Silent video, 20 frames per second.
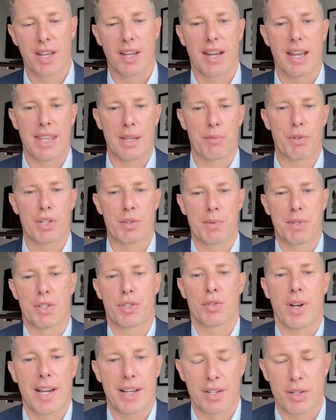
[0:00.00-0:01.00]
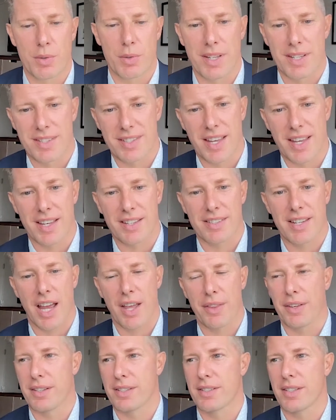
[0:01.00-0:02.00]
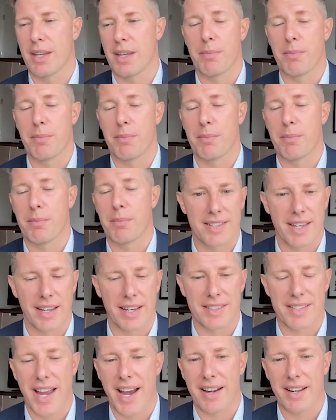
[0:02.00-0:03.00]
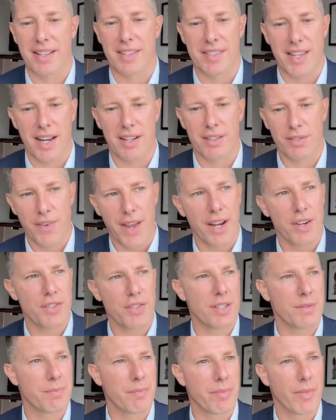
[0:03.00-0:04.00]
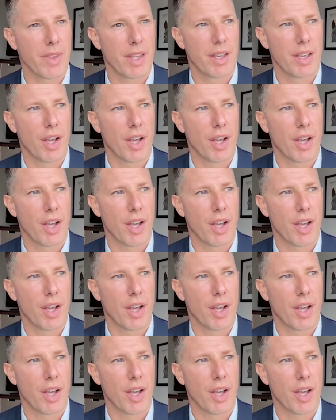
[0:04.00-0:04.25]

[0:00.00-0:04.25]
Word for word: And then we've just been trying to assess how this impacts anxiety and satisfaction,